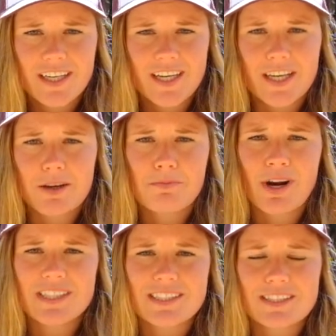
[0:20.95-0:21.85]
It
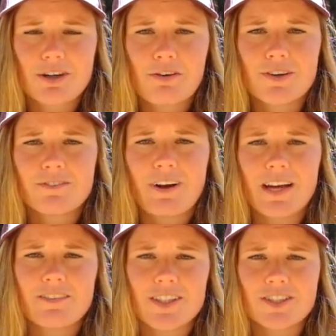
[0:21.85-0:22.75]
comprises over
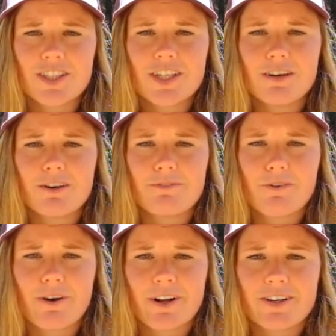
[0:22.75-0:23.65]
500 of our
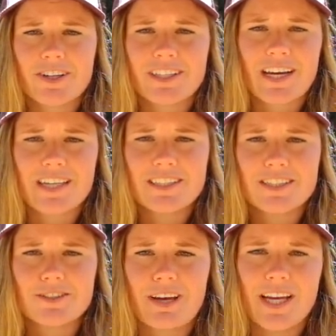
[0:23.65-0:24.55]

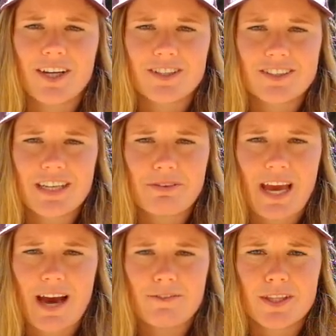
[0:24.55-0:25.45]
492 acres that we
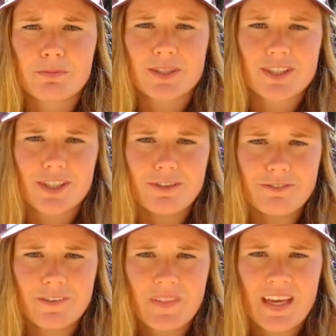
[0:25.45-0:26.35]
have in the preserve.
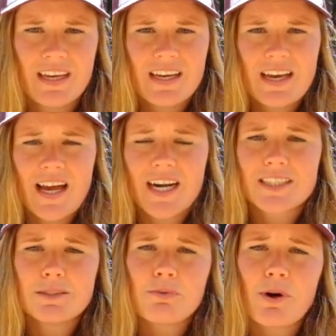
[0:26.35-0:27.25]
And
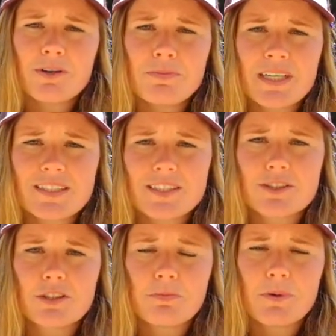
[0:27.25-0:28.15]
it's important because it's
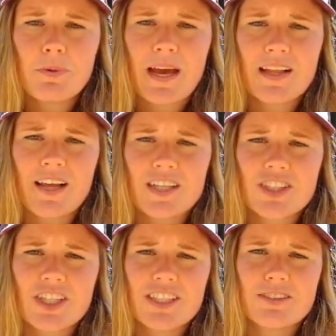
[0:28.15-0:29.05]
super
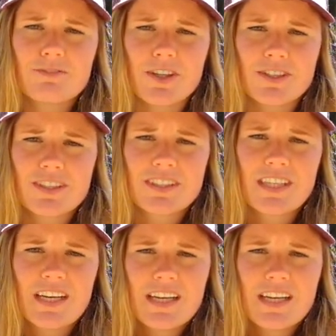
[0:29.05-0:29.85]
biologically diverse.